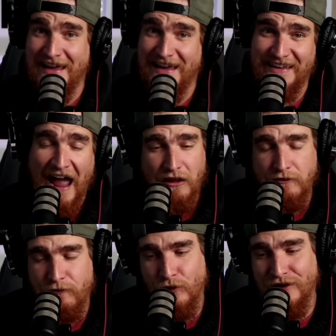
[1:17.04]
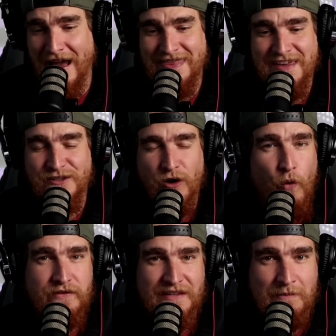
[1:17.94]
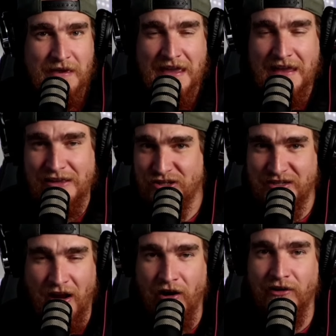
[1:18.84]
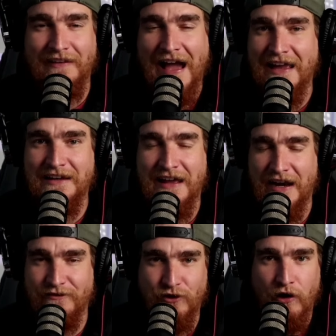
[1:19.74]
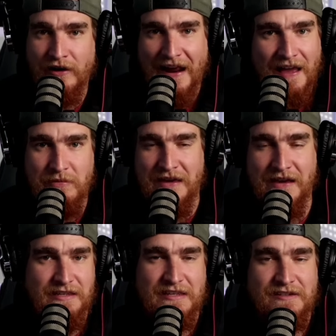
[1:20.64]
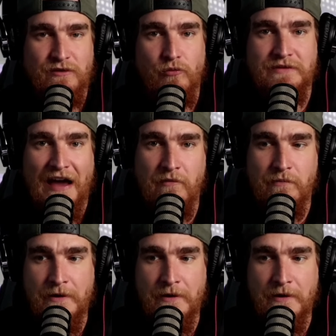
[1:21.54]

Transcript: California, I think, is always going to be just an underlying kind of dark night because it's in his hometown.